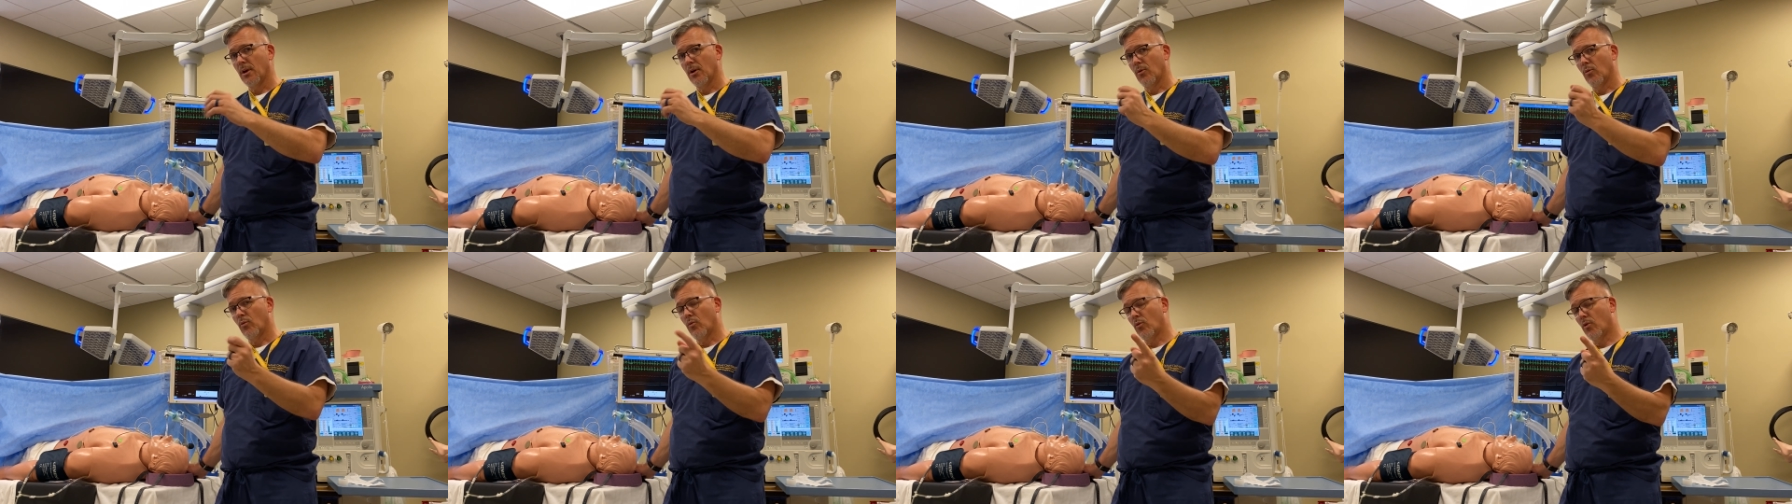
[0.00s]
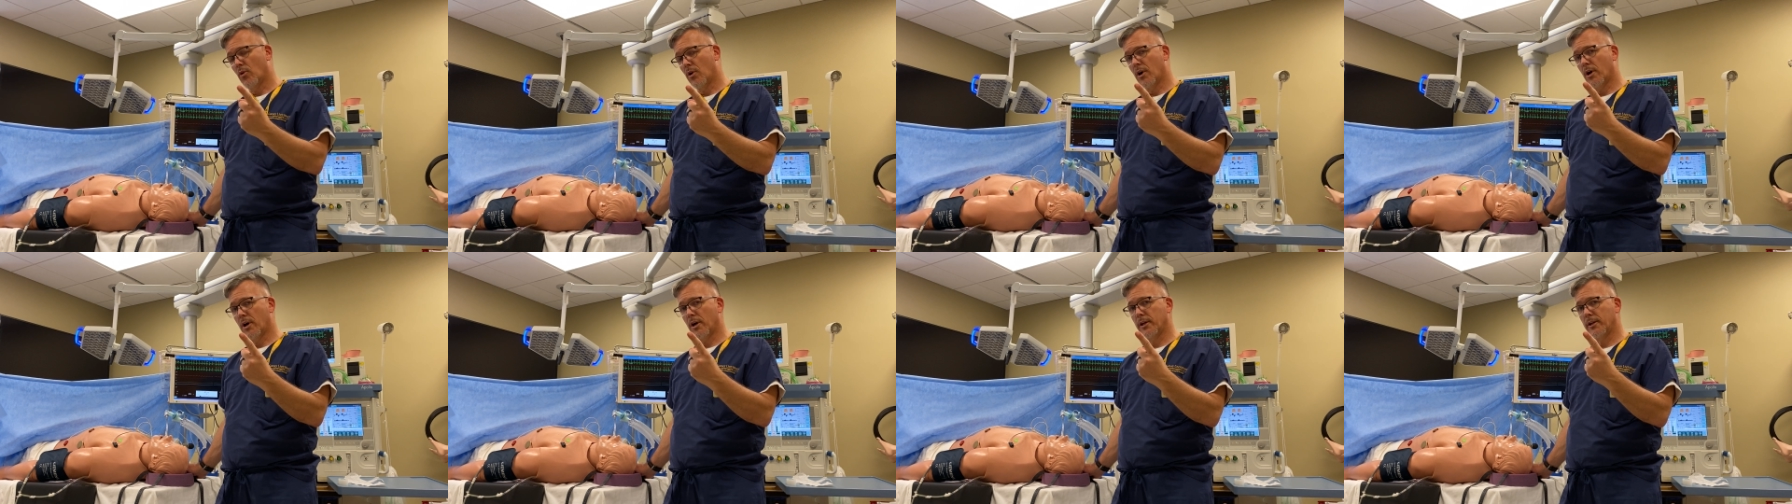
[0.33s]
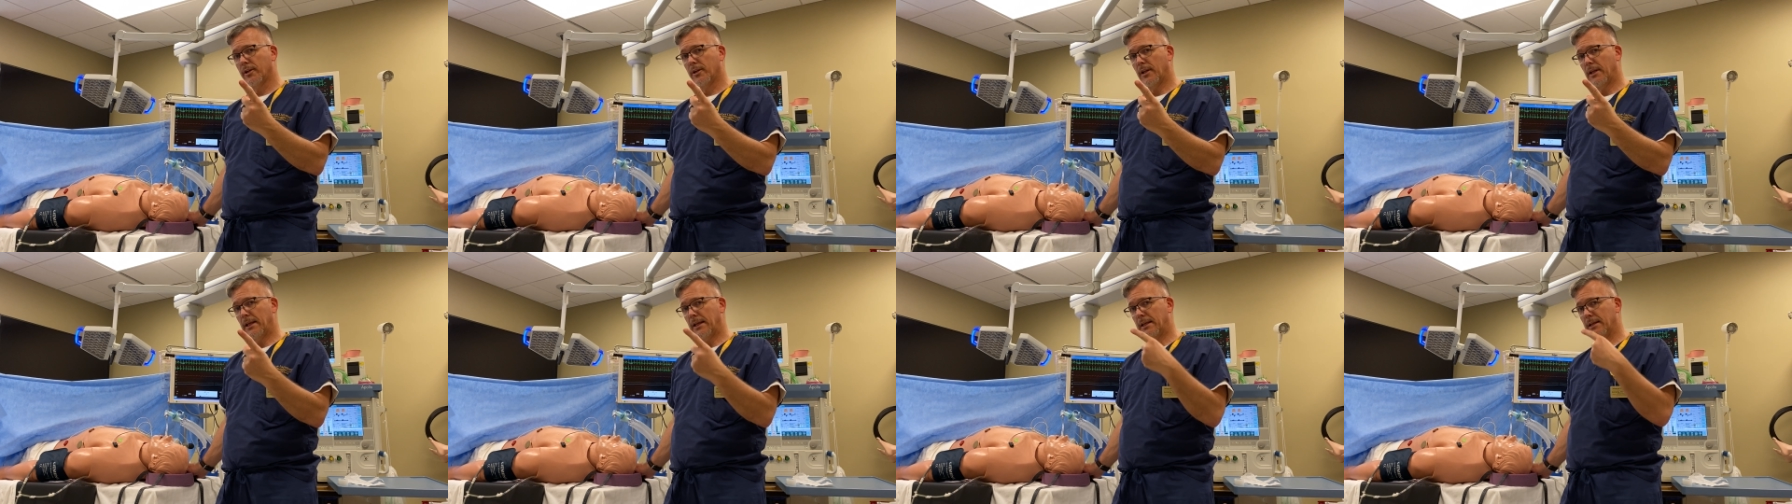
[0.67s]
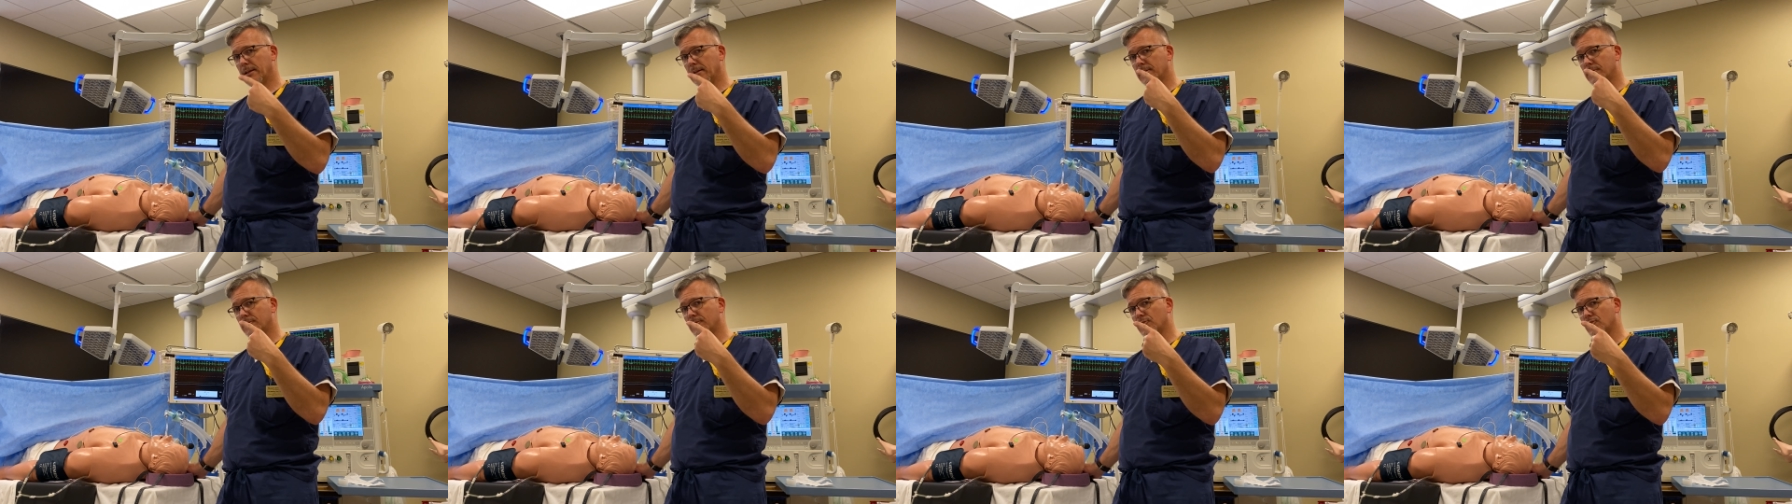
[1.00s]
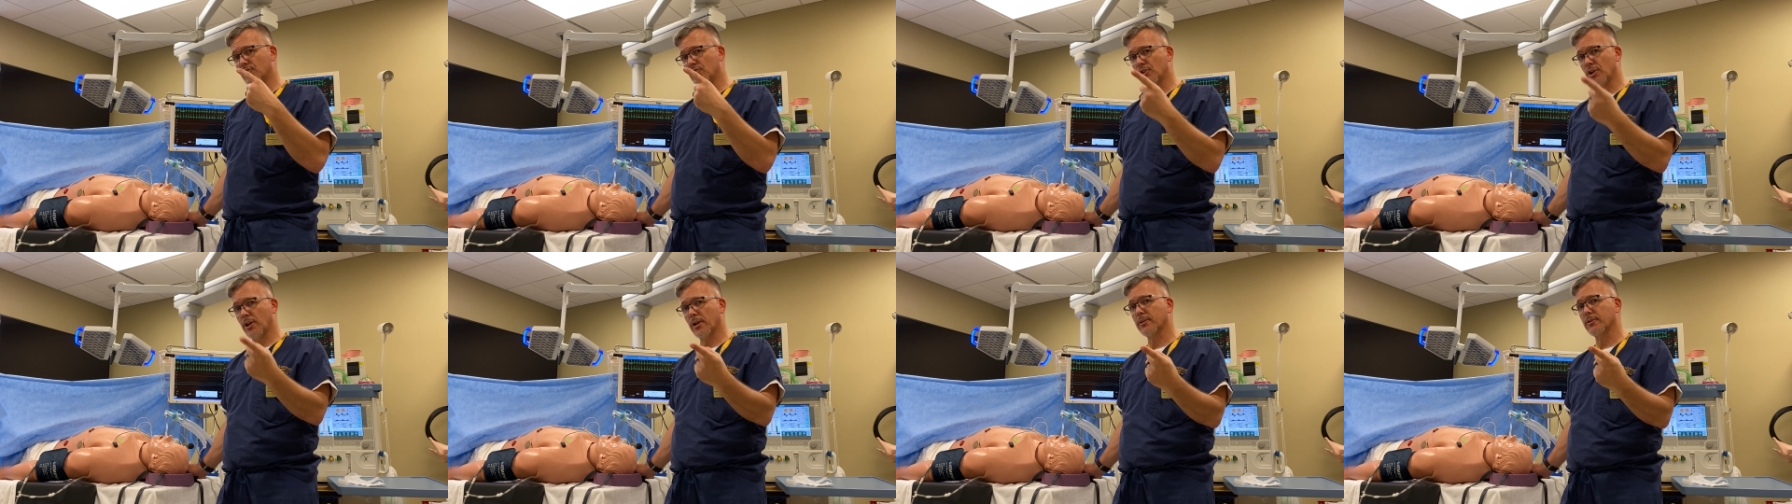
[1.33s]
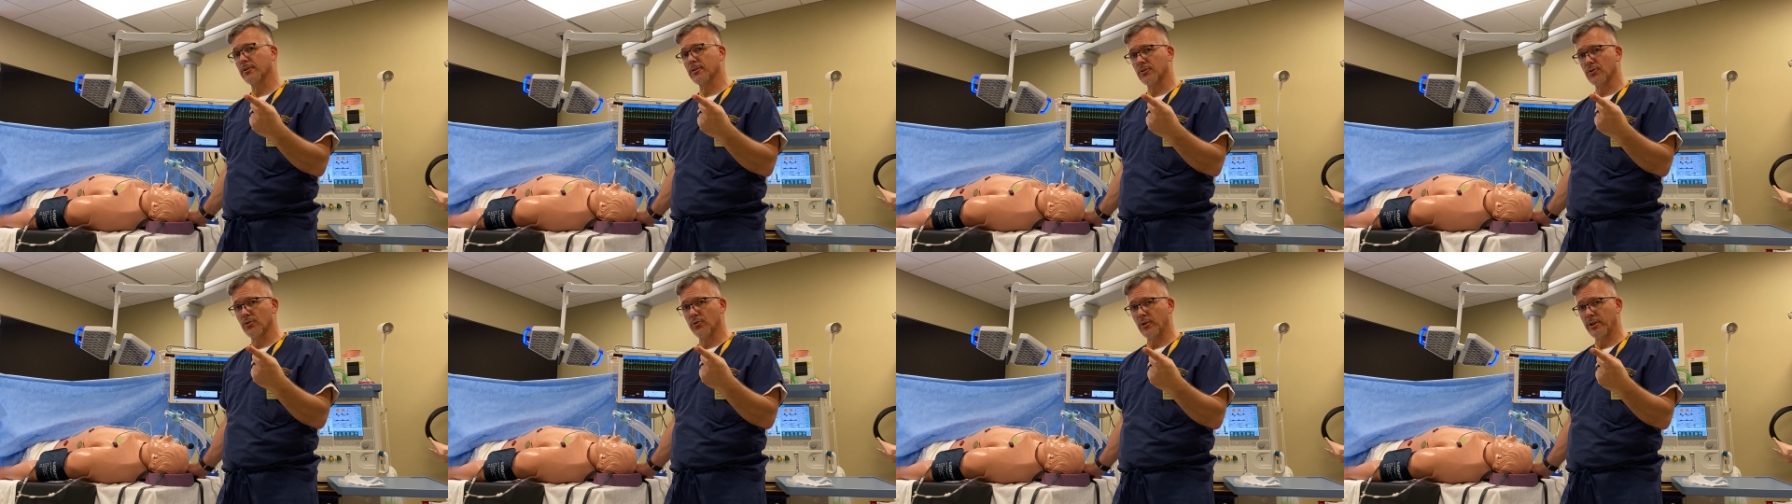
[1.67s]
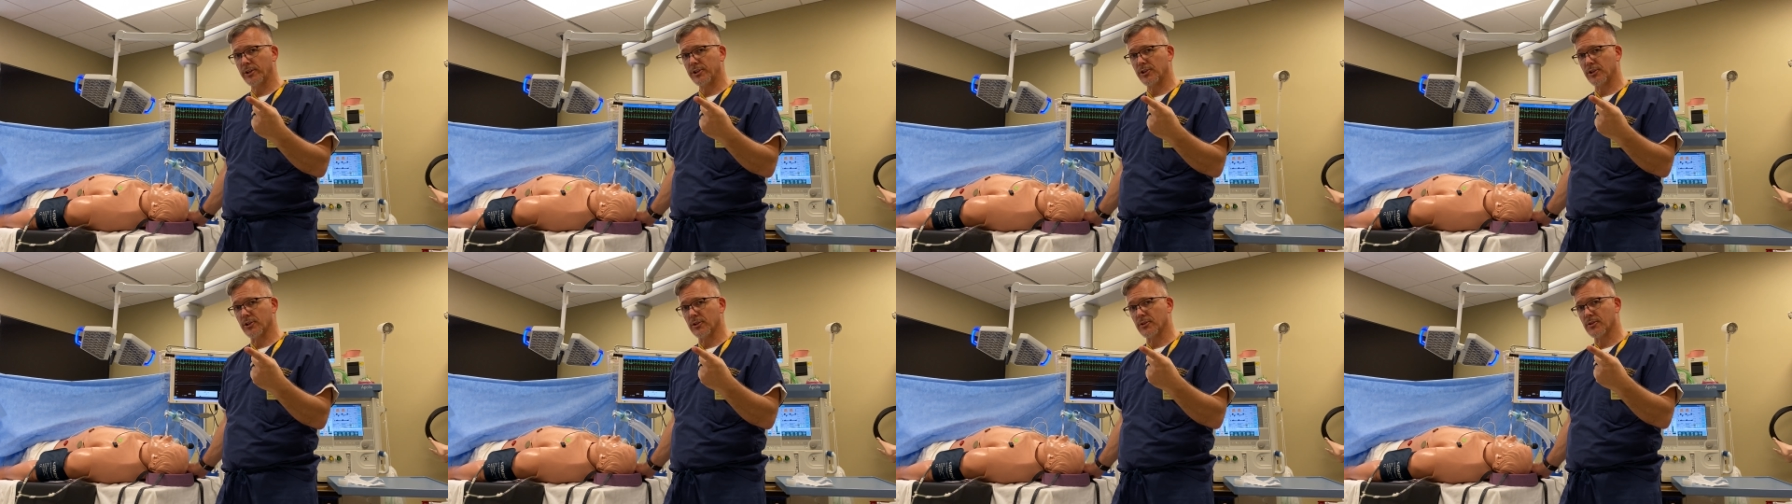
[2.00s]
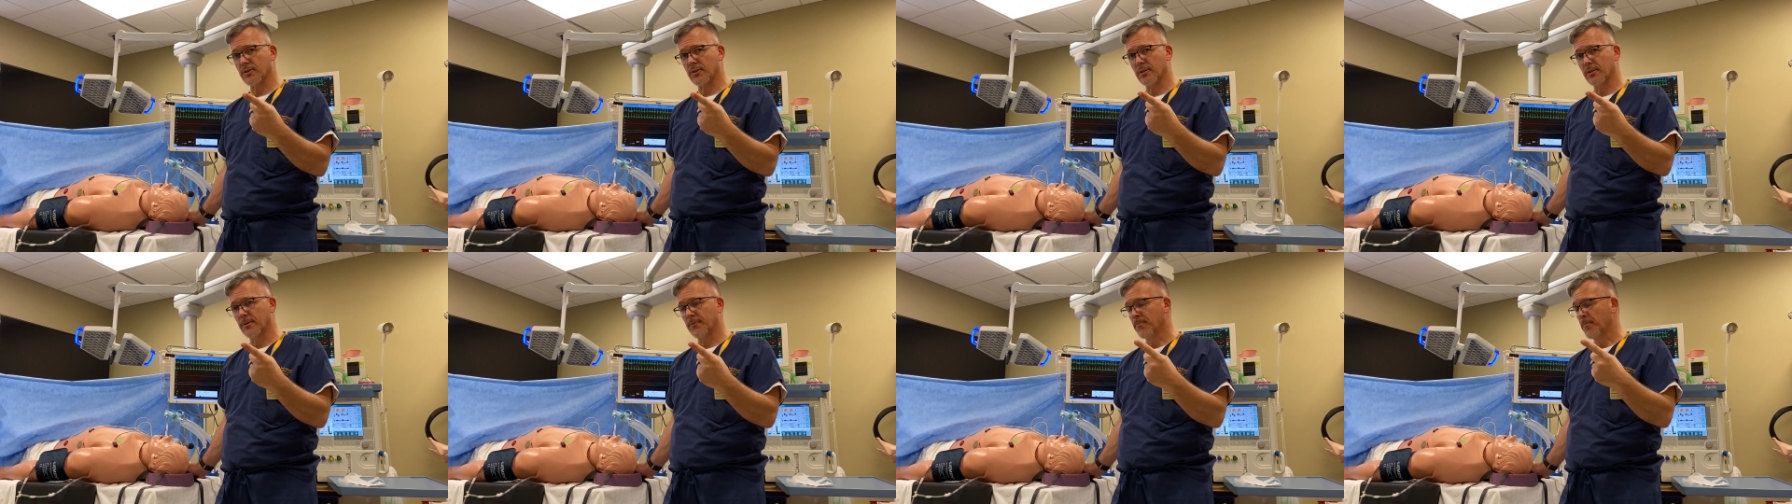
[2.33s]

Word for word: One is check their twitches.